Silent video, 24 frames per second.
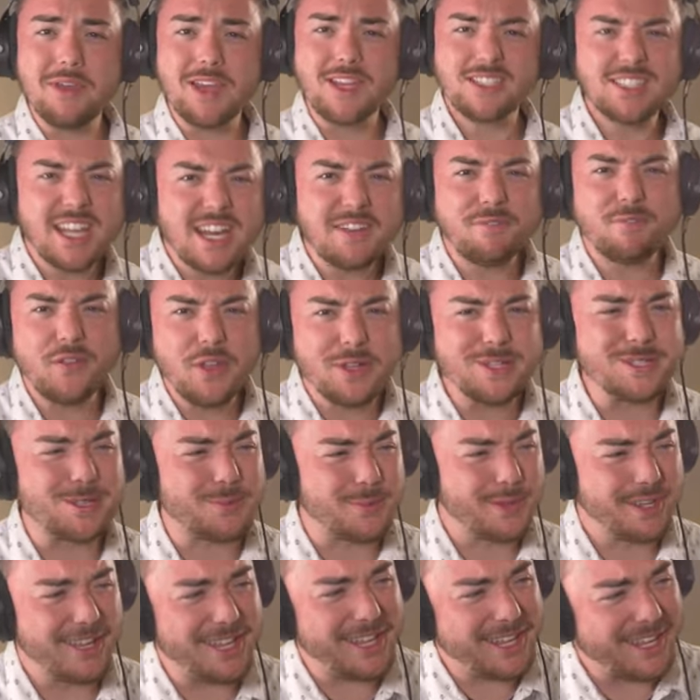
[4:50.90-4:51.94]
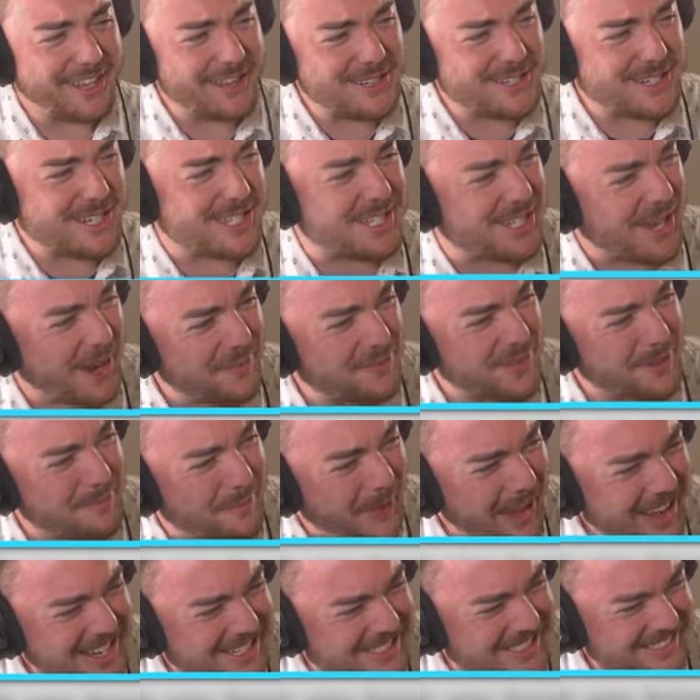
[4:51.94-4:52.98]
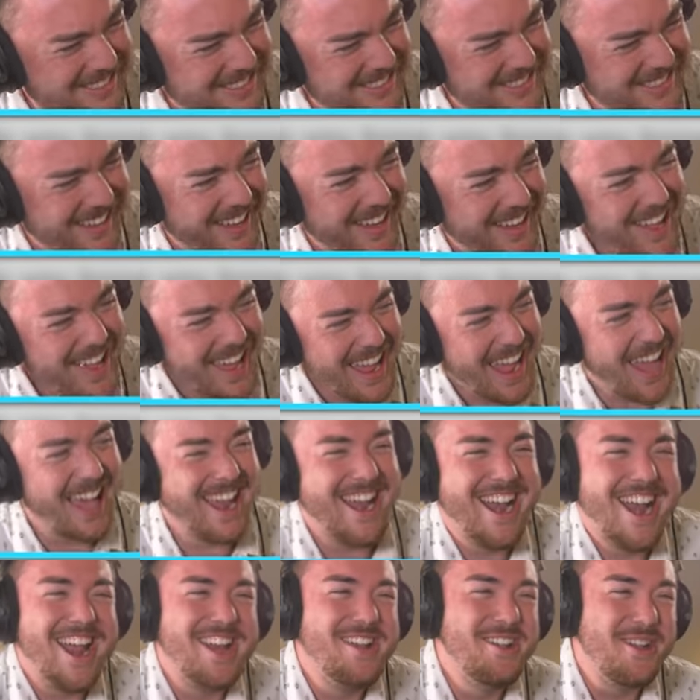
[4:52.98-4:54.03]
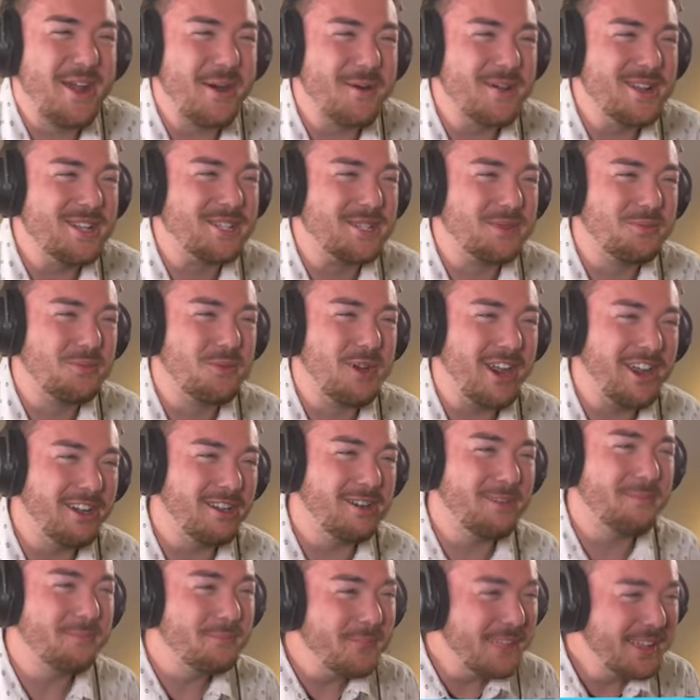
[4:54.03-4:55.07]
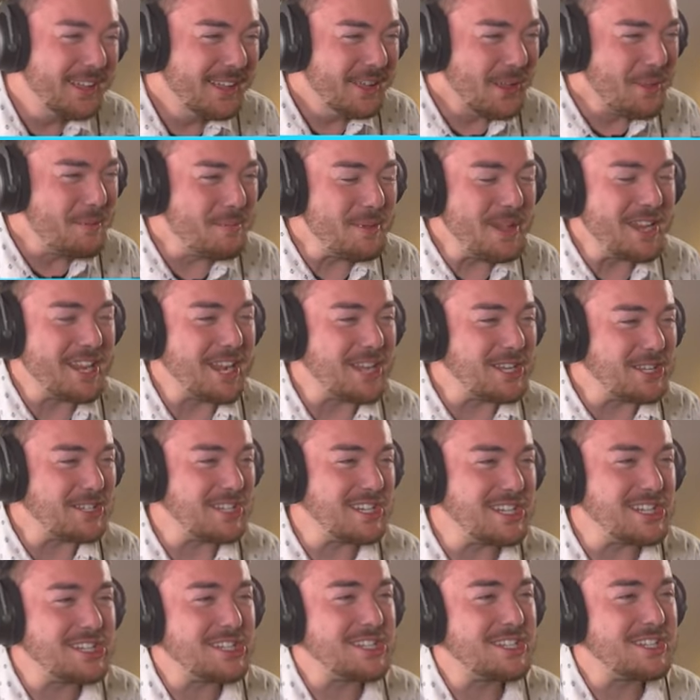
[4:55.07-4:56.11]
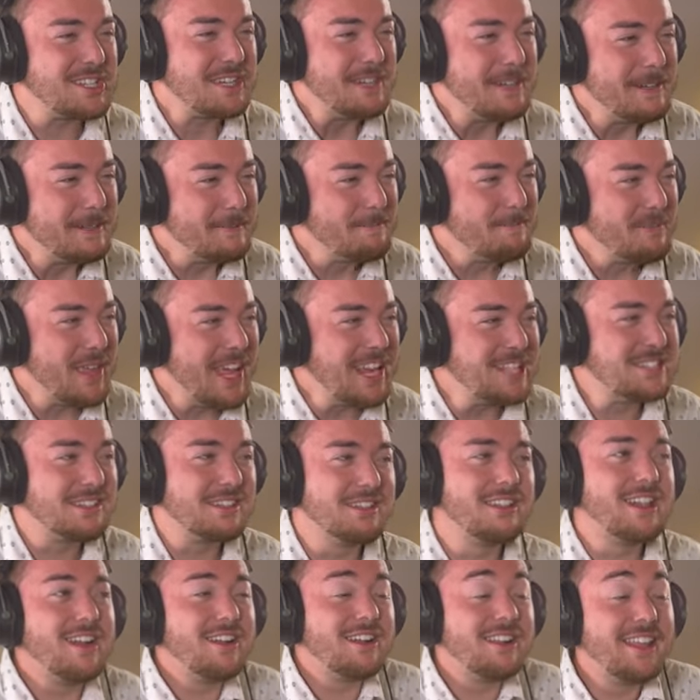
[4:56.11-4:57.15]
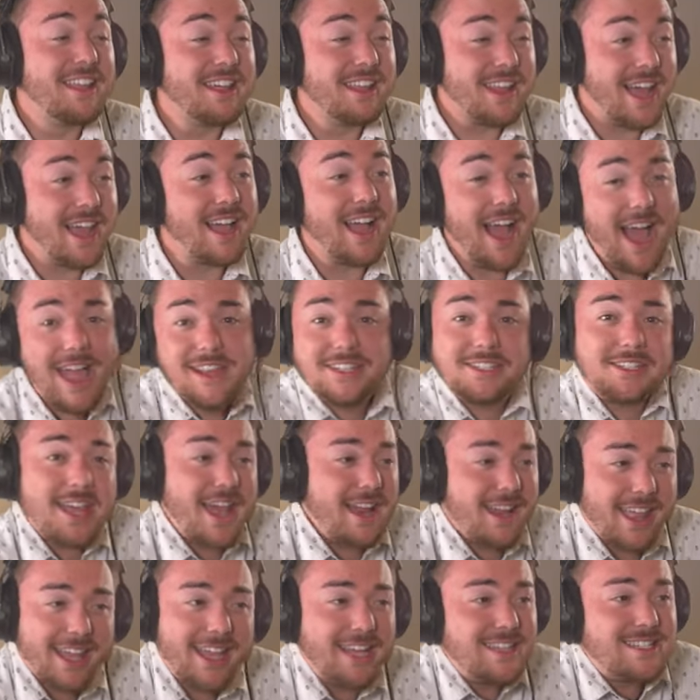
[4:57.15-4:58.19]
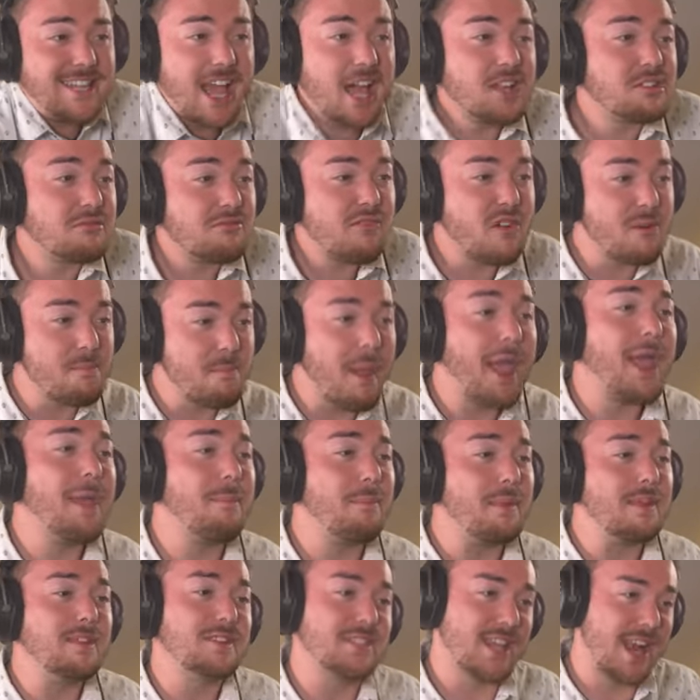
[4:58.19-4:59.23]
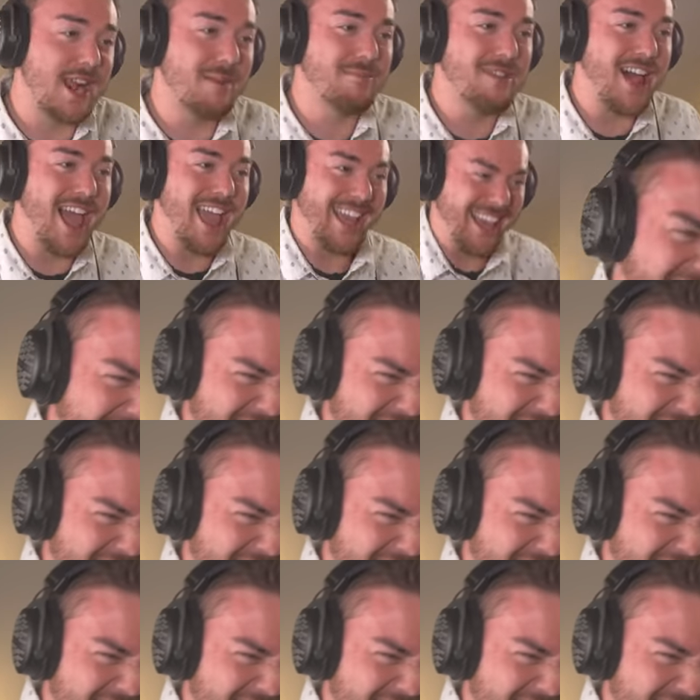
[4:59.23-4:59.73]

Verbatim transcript: is, it feels really good to solve the puzzles. And I know it's weird because it's it's literally like I said, like a test for babies. And I'm like,